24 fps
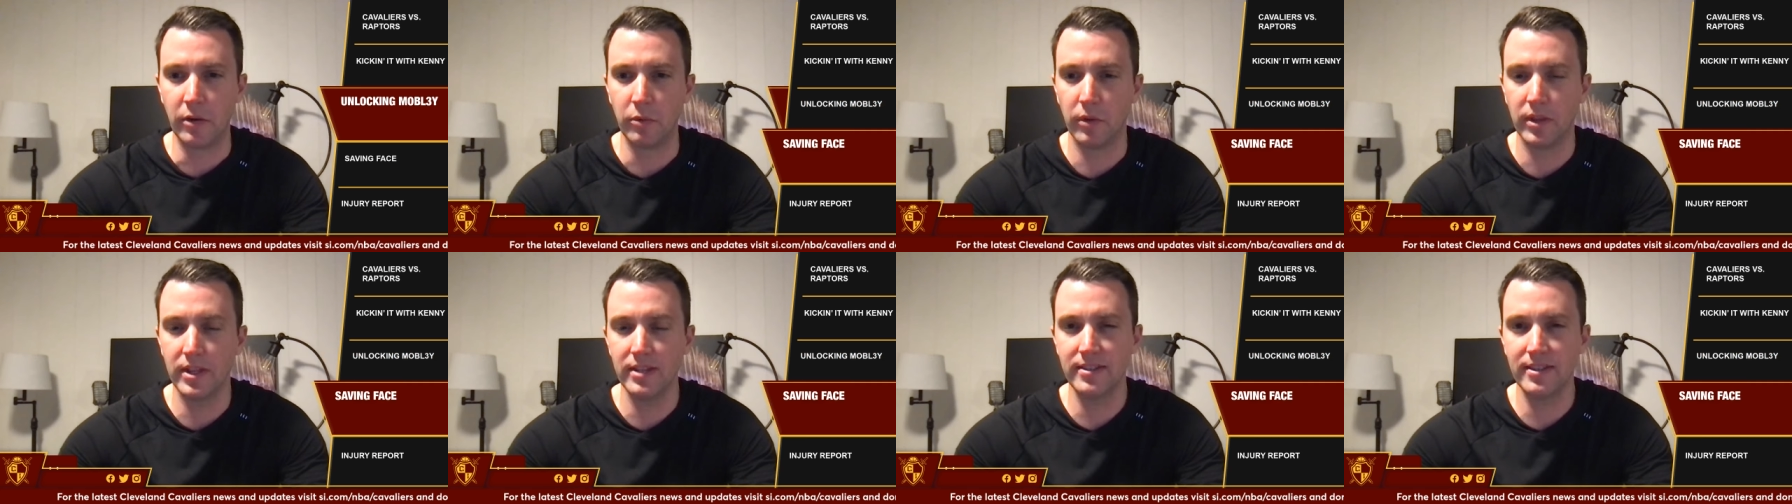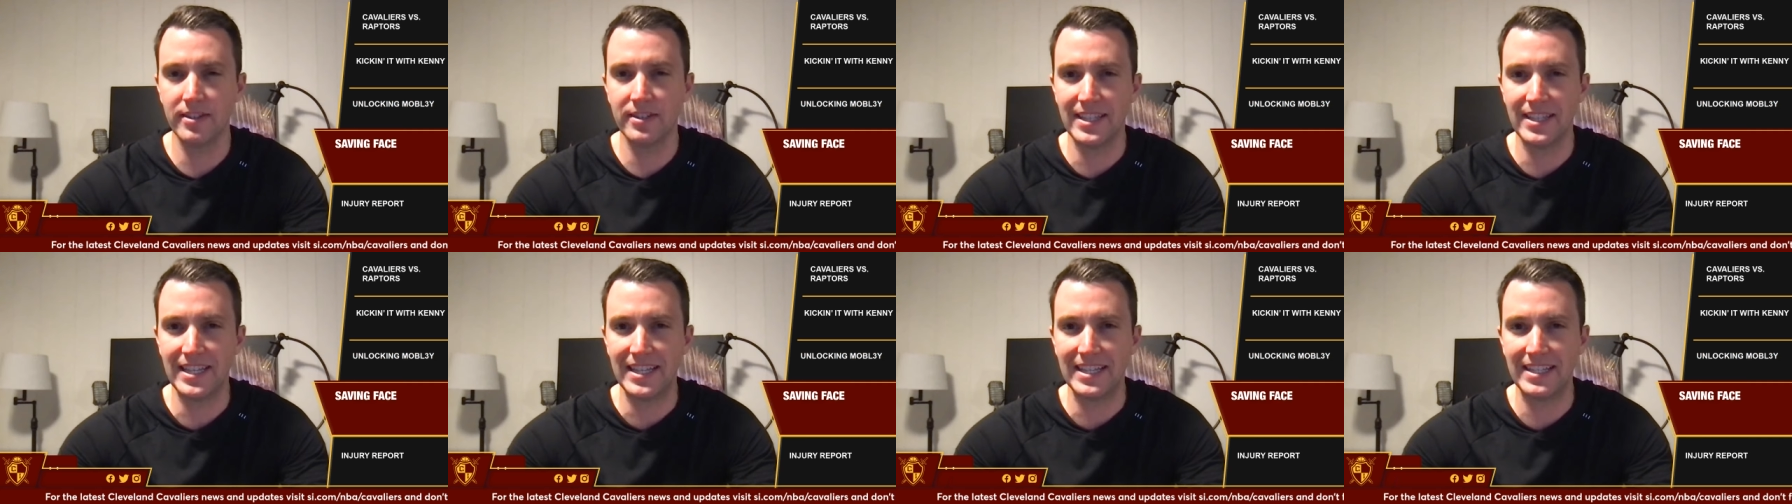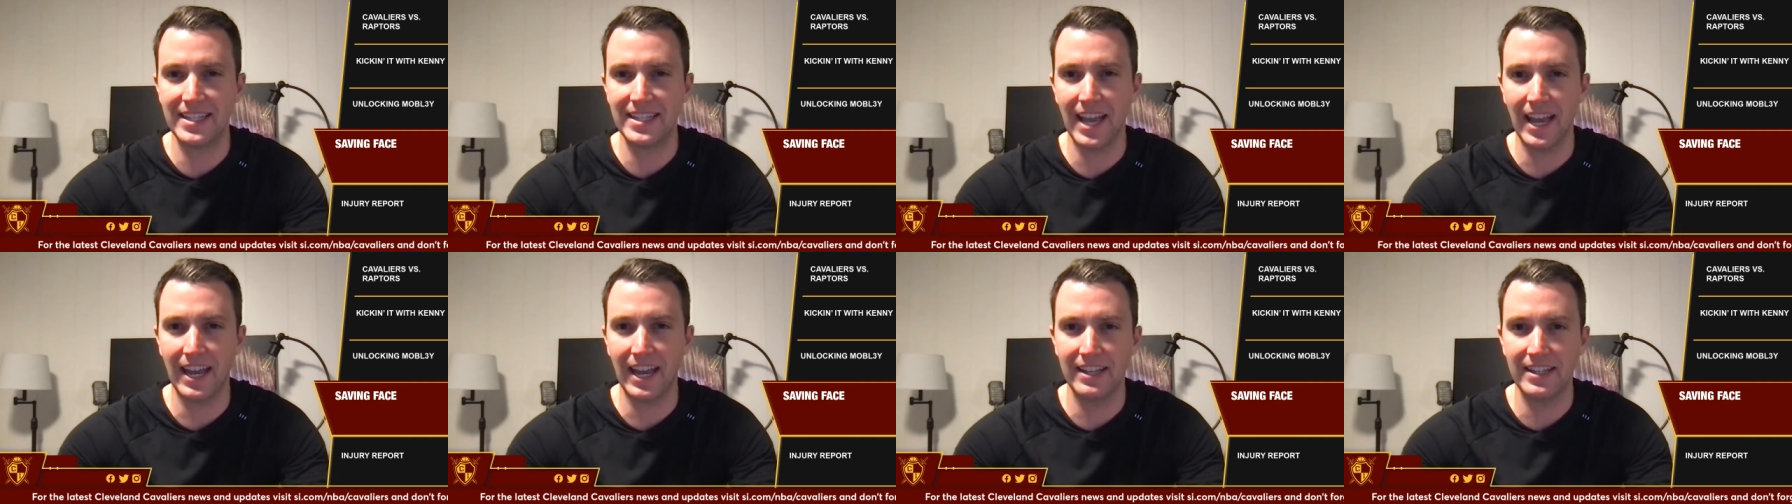Well, this is the
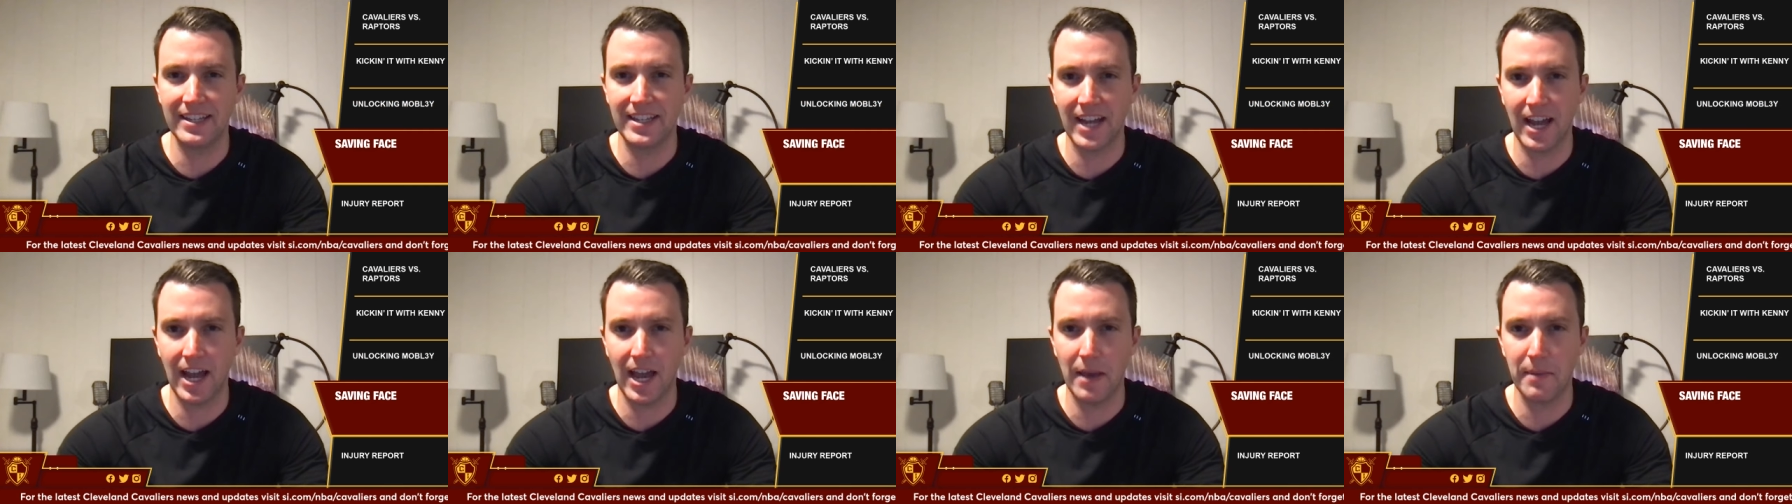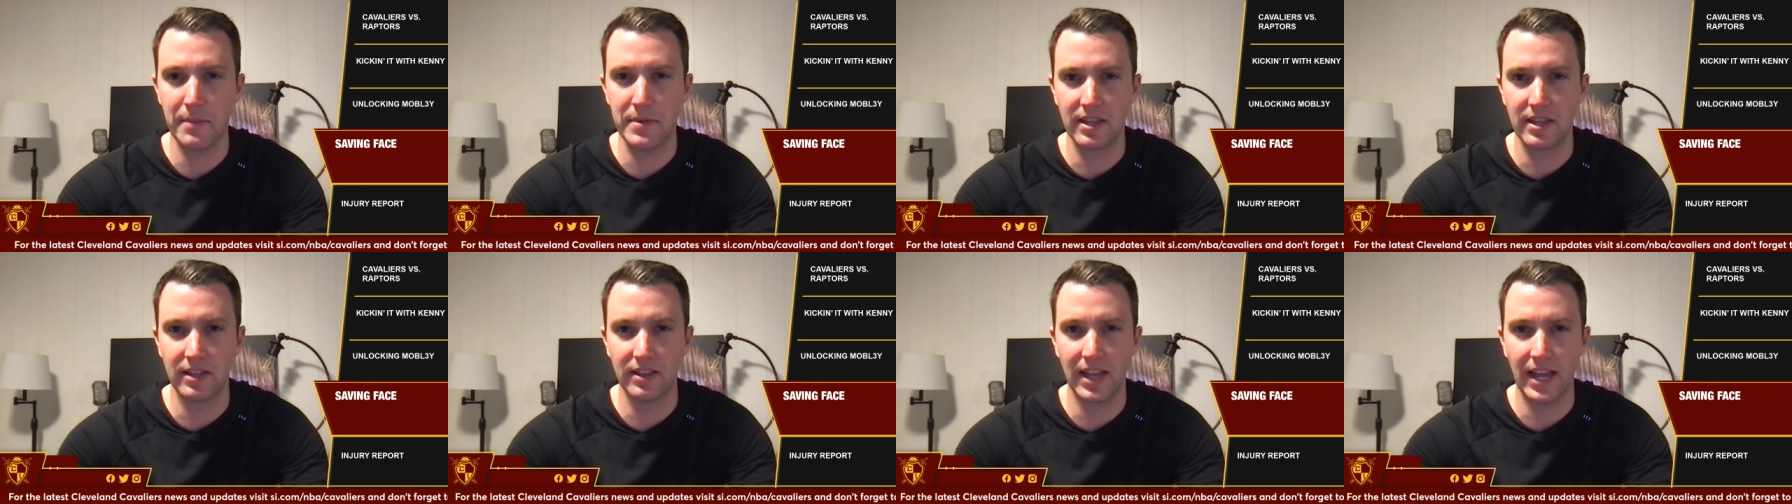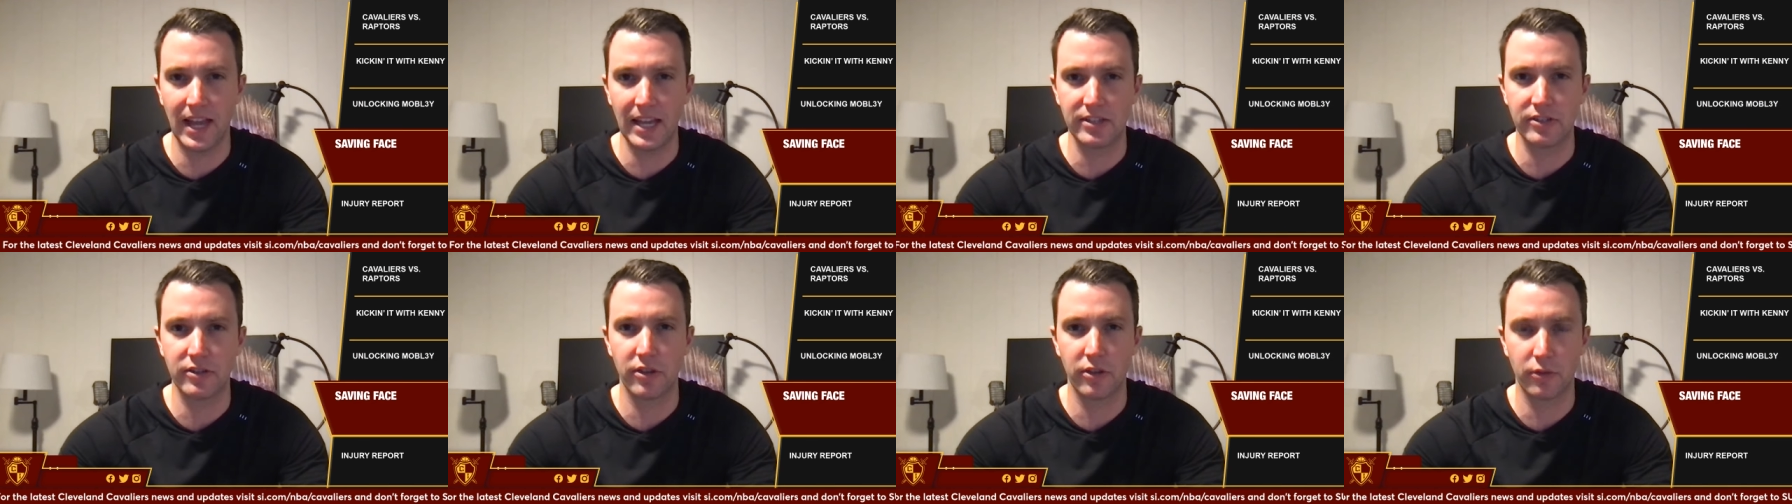second time in the
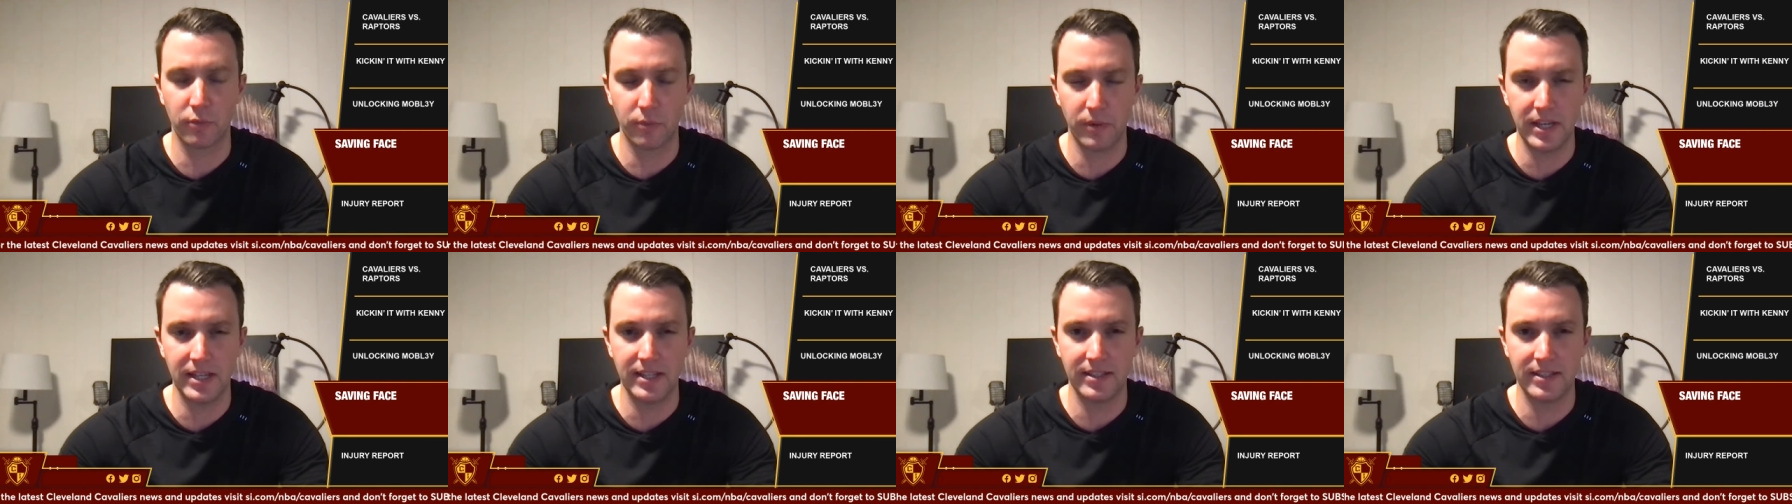last three